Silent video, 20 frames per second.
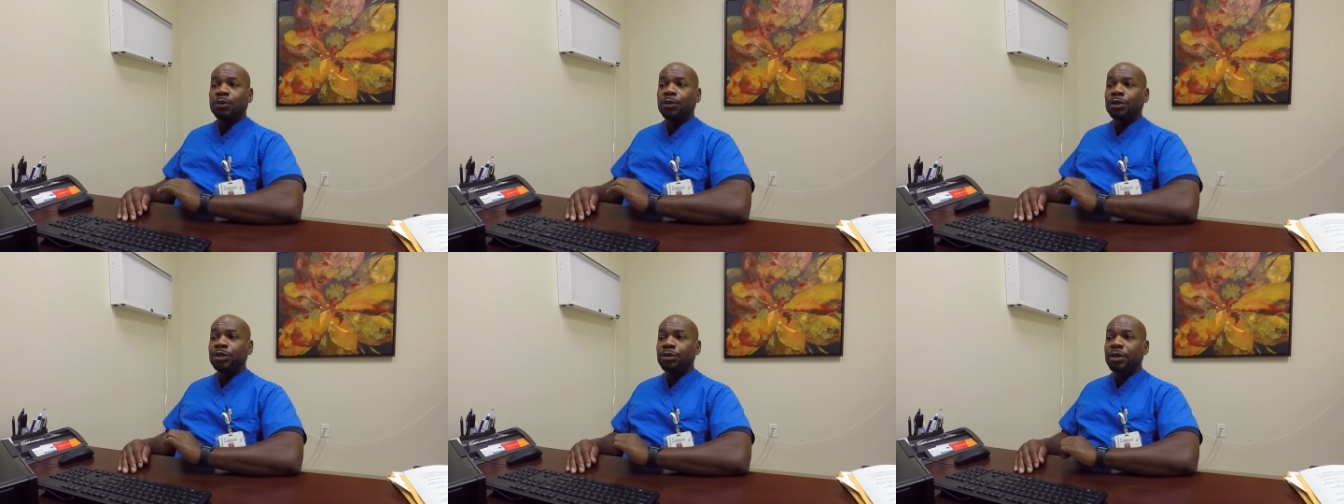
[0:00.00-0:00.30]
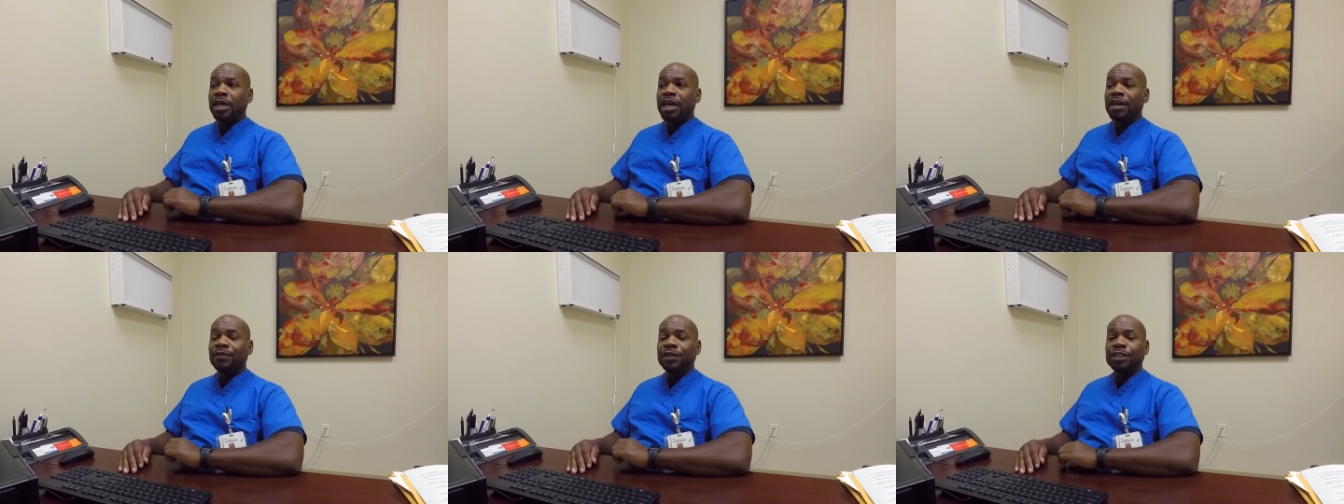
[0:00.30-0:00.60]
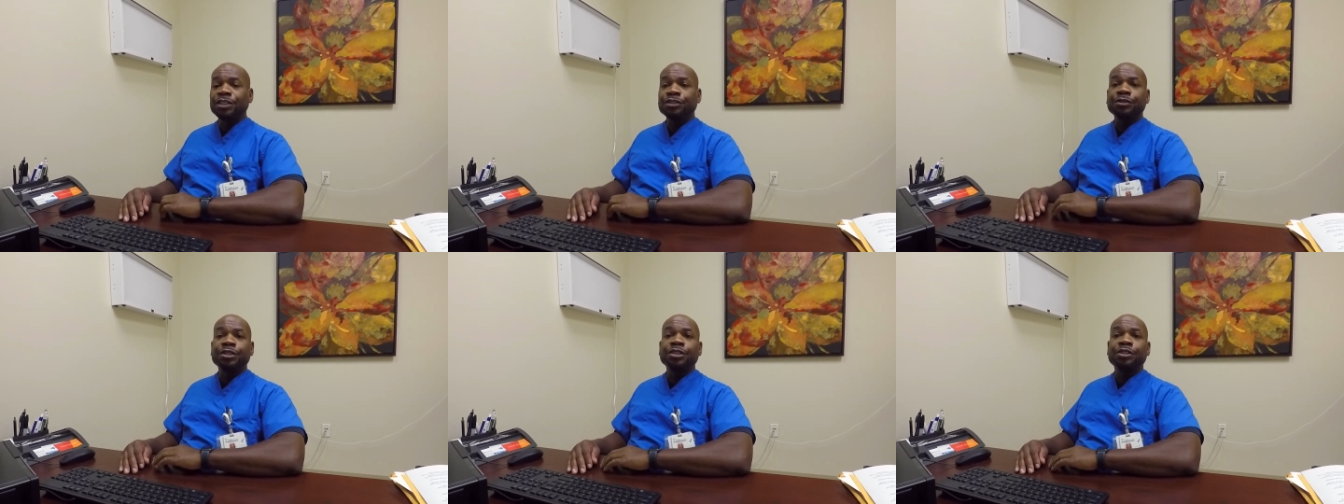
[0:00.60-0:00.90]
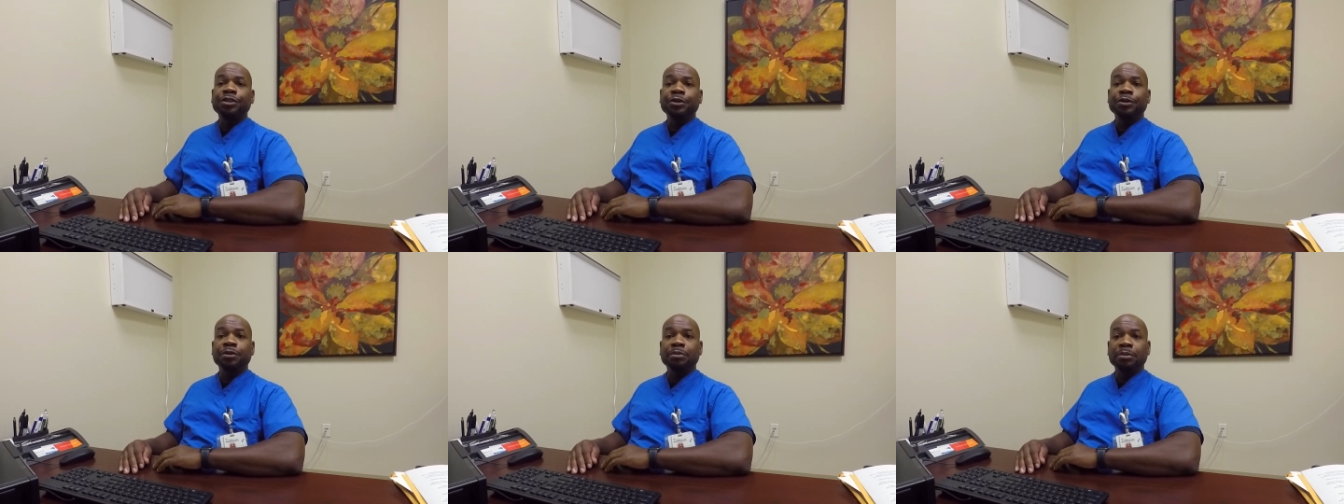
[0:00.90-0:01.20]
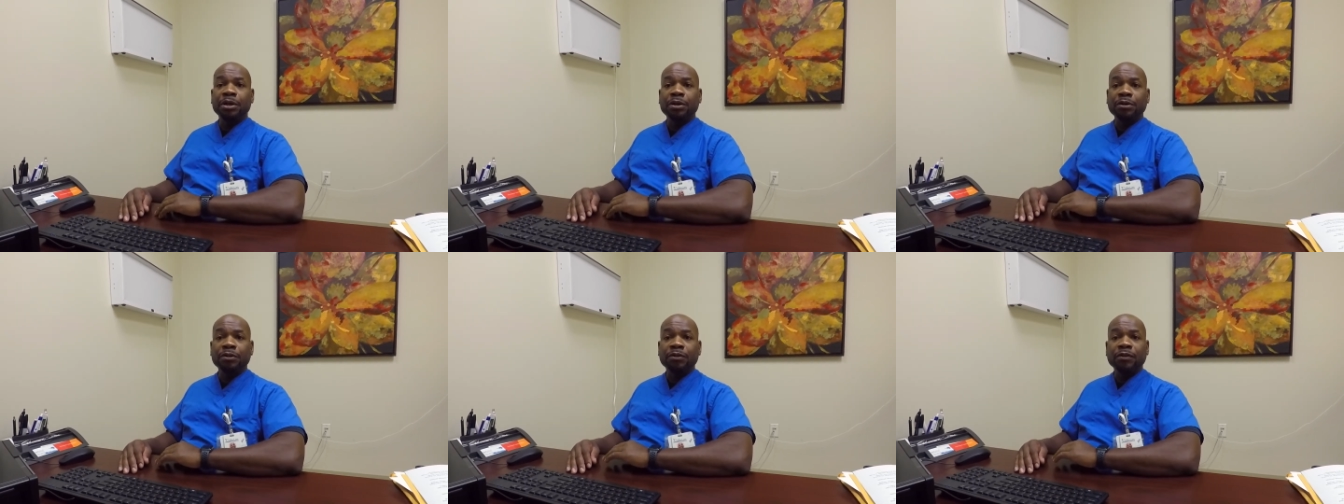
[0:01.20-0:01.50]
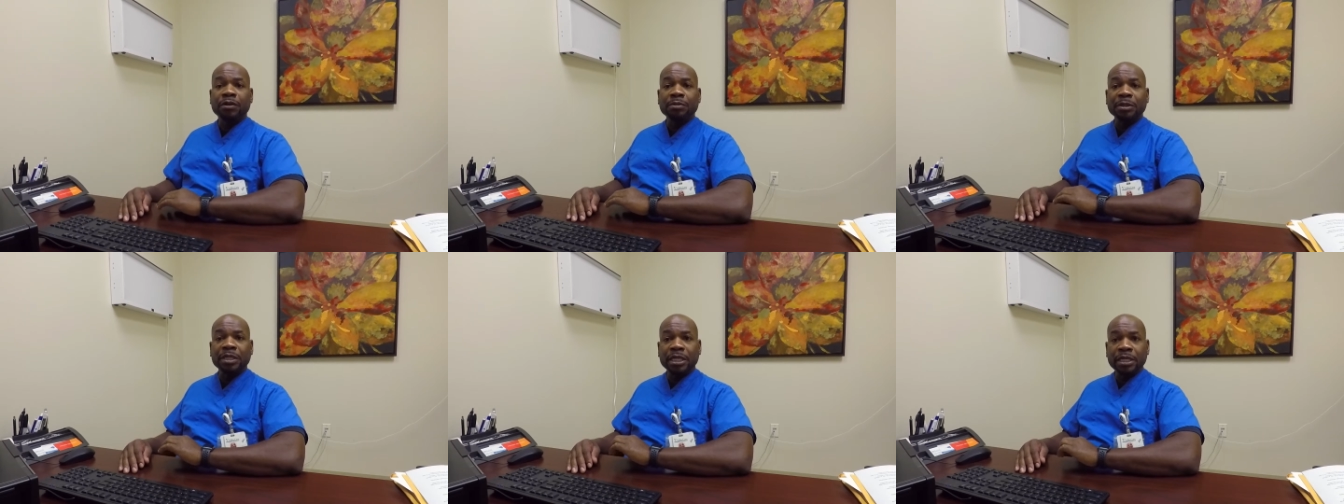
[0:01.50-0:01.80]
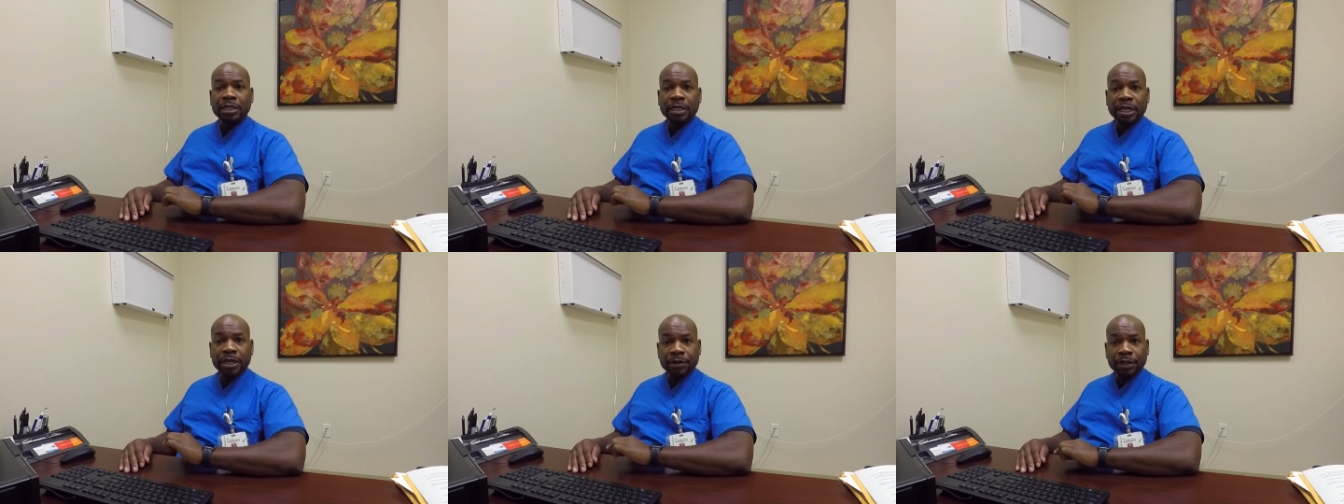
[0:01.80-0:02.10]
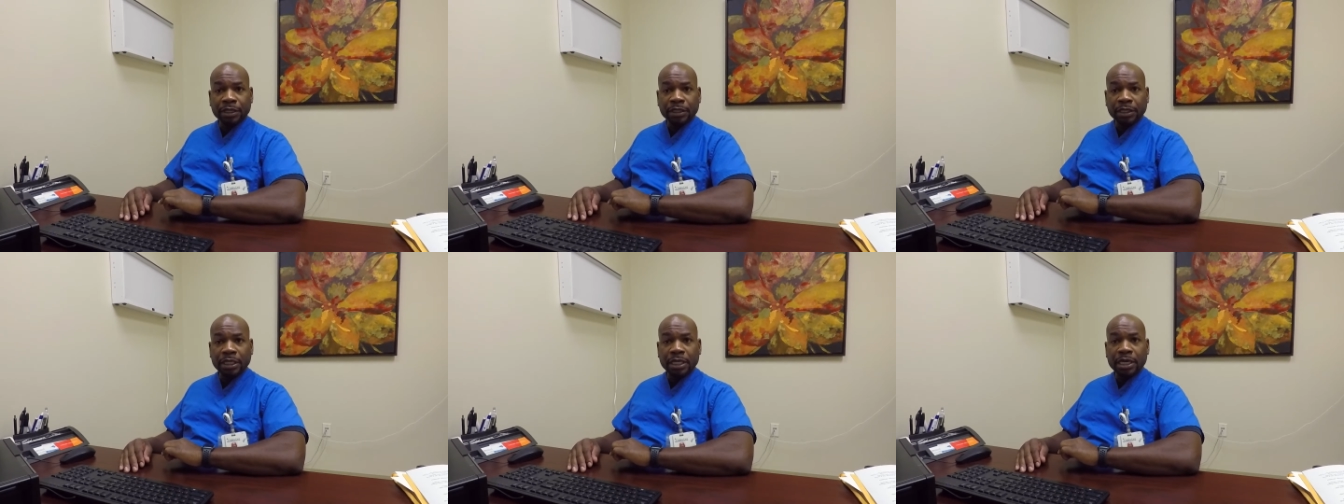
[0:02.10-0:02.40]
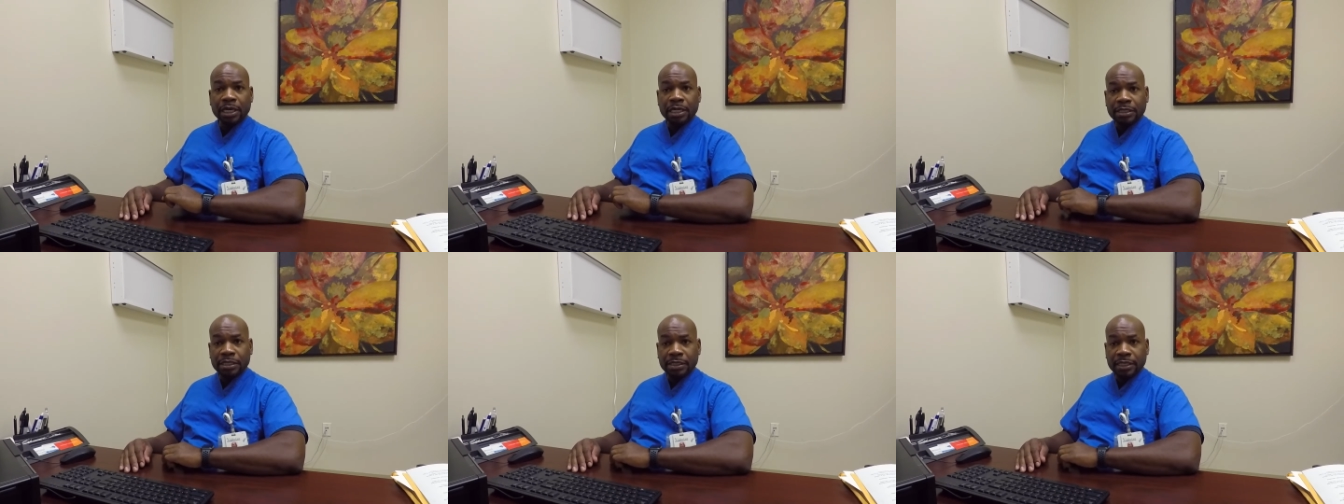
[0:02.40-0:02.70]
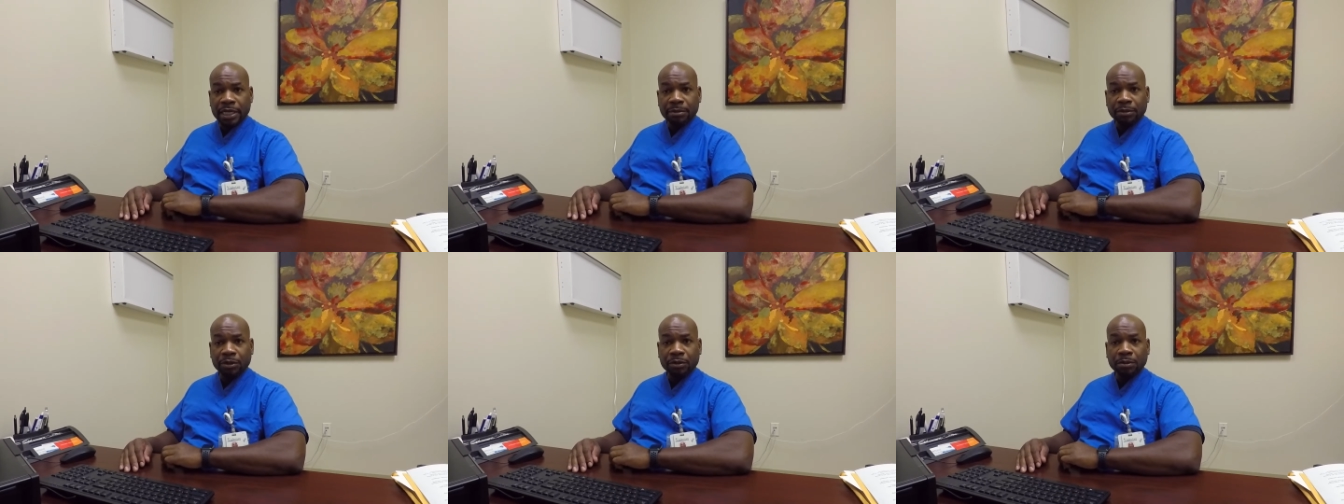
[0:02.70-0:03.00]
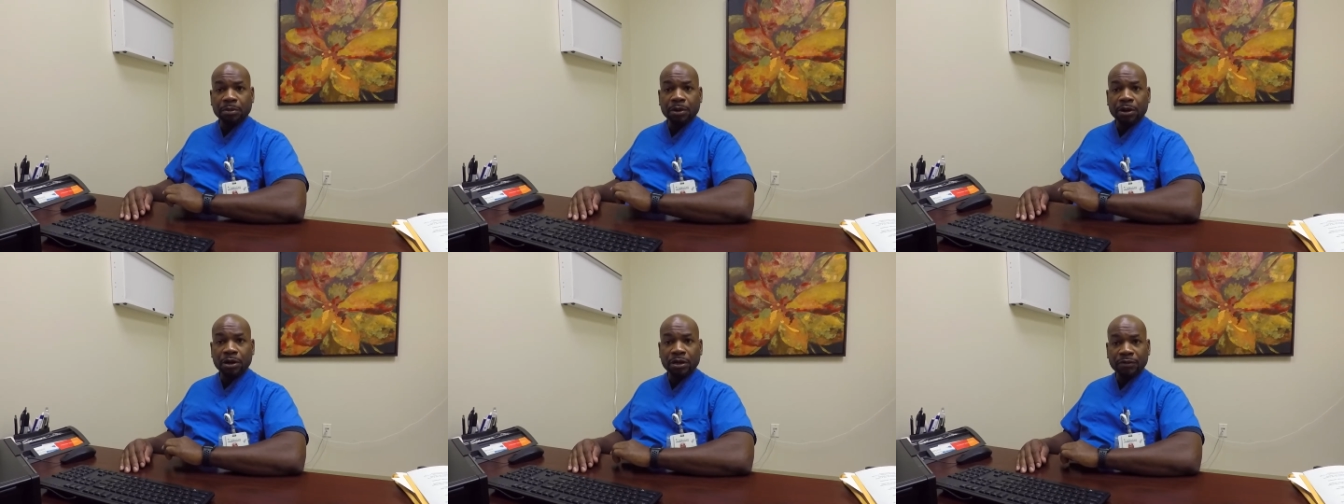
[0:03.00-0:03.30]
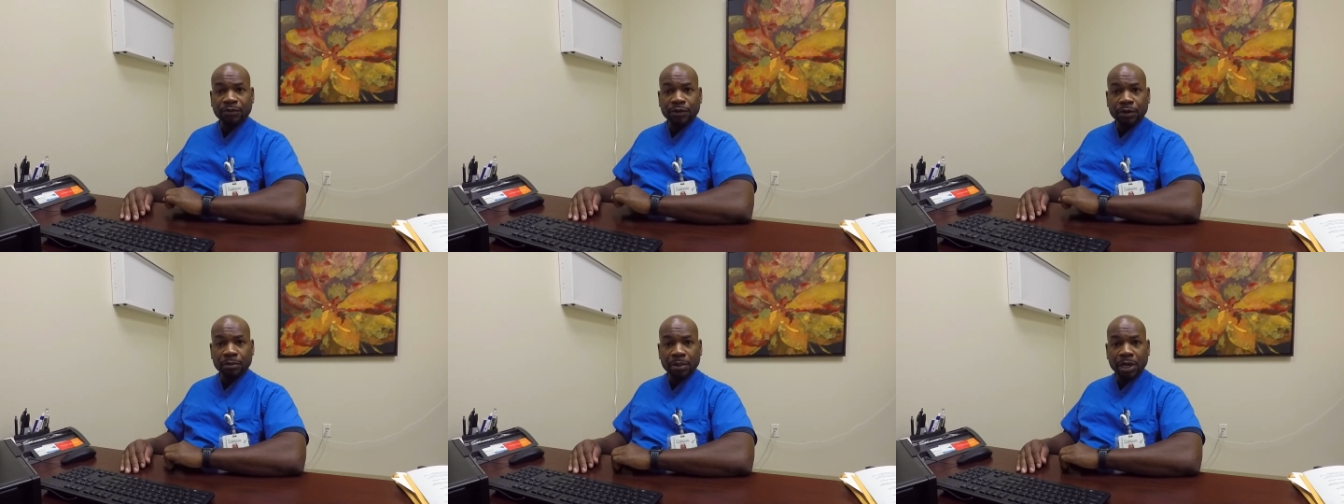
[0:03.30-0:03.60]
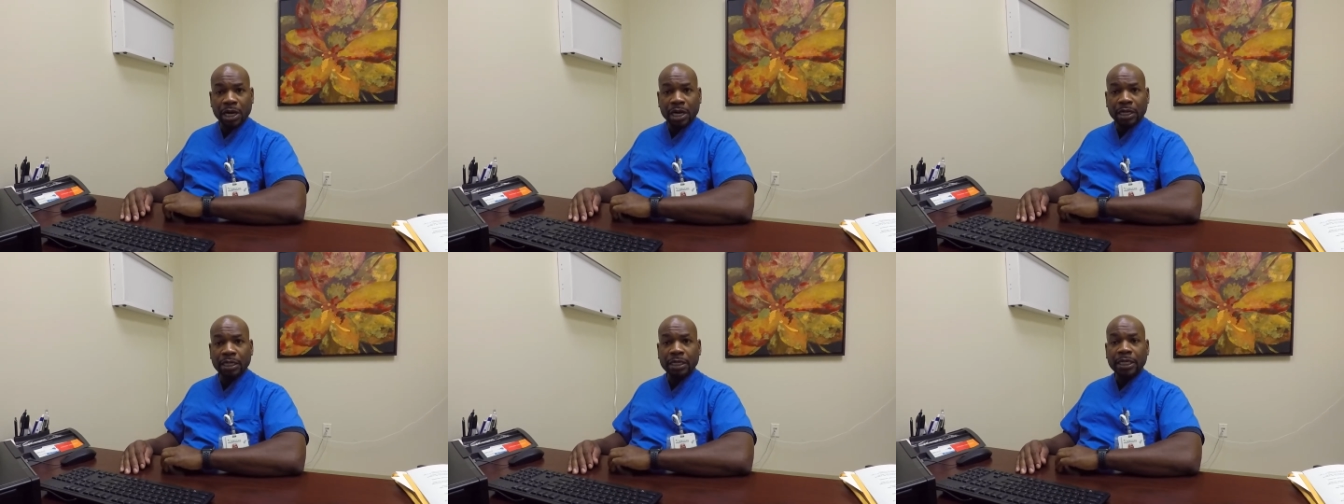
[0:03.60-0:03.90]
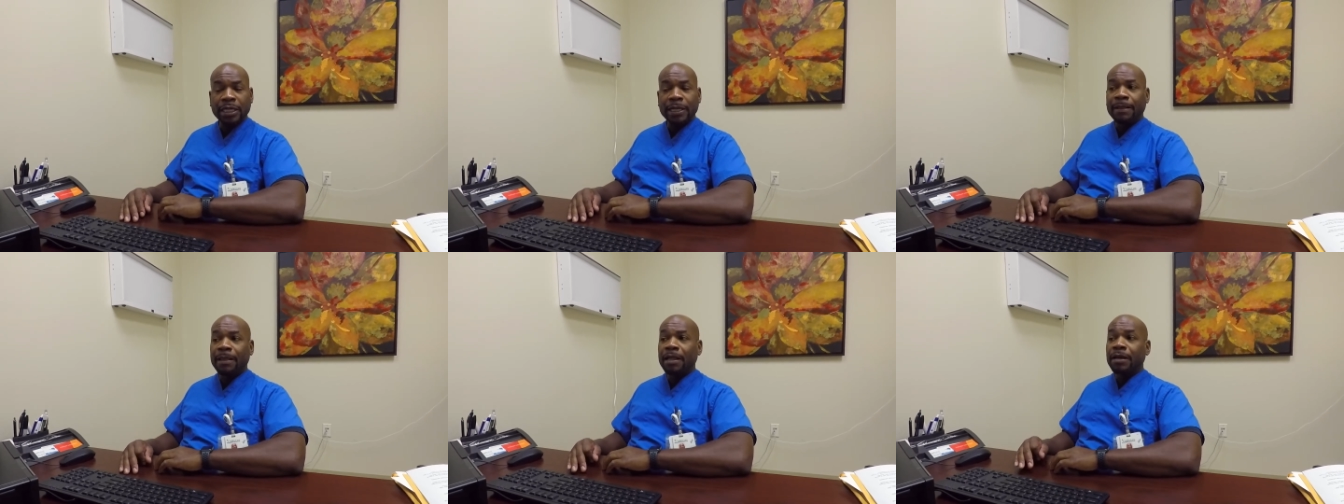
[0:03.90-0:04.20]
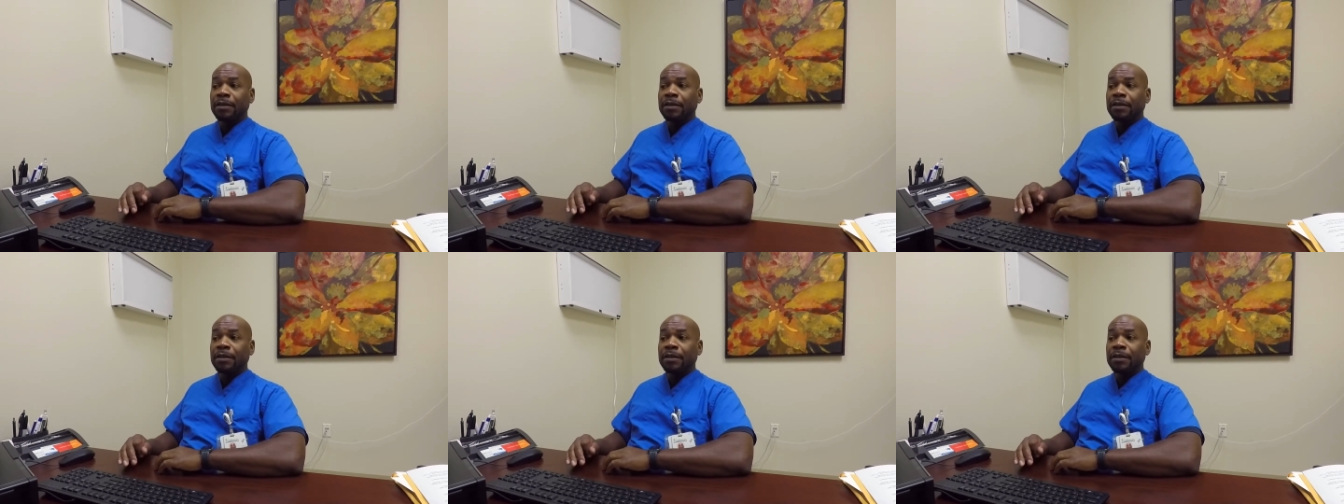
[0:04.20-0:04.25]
When you have injury to your bone from an inherently unstable part of your body,